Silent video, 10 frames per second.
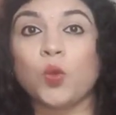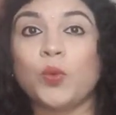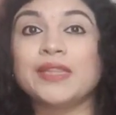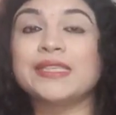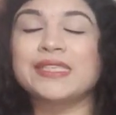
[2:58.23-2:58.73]

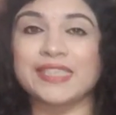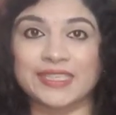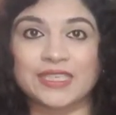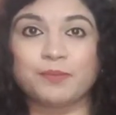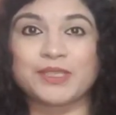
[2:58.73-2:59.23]
with
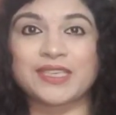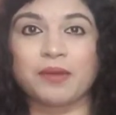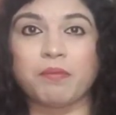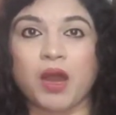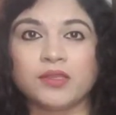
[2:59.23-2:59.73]

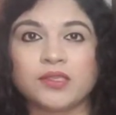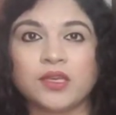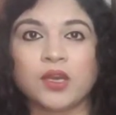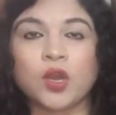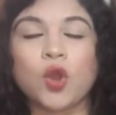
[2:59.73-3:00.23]
60% marks
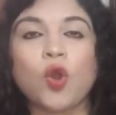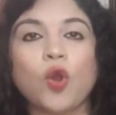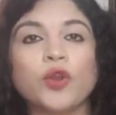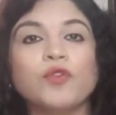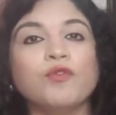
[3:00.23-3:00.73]

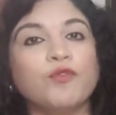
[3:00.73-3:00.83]
or a